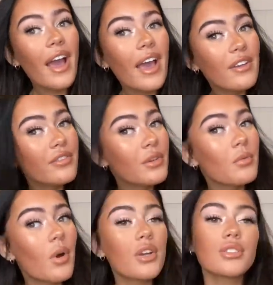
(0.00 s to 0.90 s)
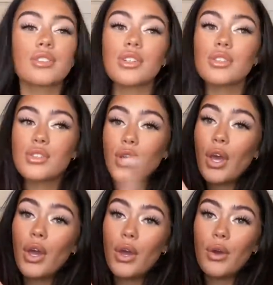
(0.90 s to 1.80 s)
If you want
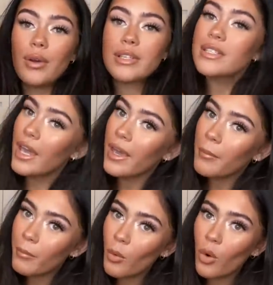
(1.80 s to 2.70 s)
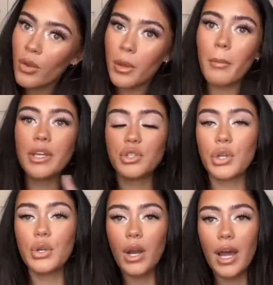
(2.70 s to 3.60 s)
to see more then make sure
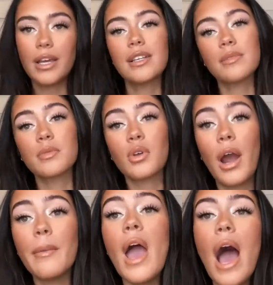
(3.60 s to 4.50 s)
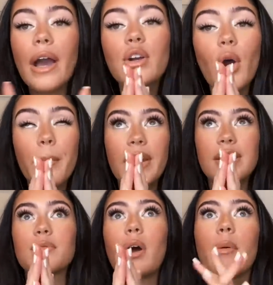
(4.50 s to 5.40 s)
you like and subscribe and comment
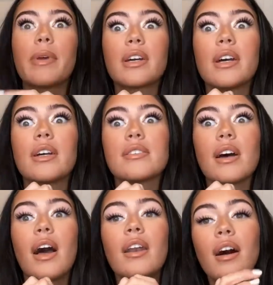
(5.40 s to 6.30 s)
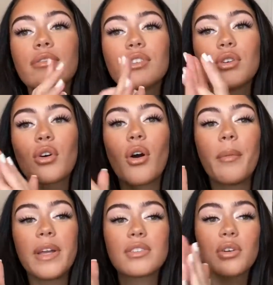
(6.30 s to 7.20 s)
as well because i love your
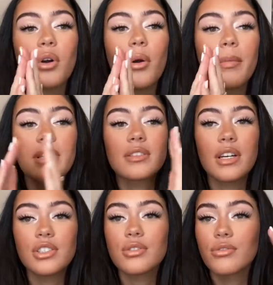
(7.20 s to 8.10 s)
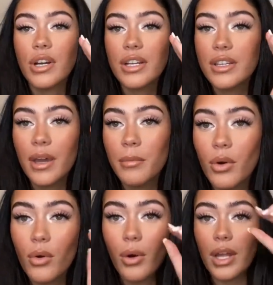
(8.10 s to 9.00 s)
comments your comments i just read them
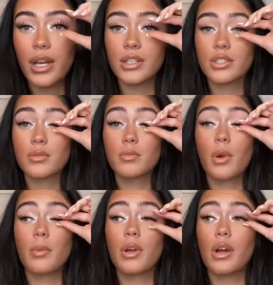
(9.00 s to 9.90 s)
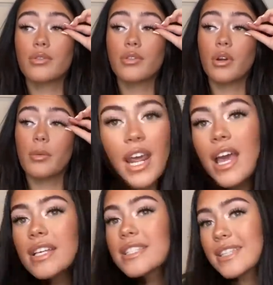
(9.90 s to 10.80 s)
all and i just proper go through them
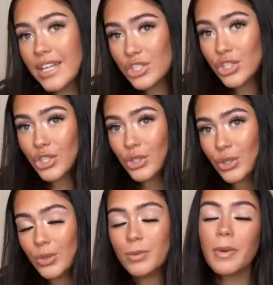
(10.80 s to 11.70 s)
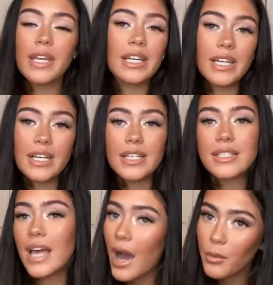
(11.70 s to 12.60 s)
stay tuned because
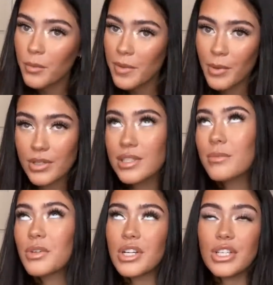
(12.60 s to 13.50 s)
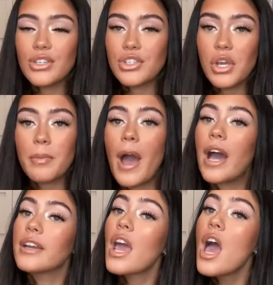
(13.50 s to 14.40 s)
i will be posting more on youtube and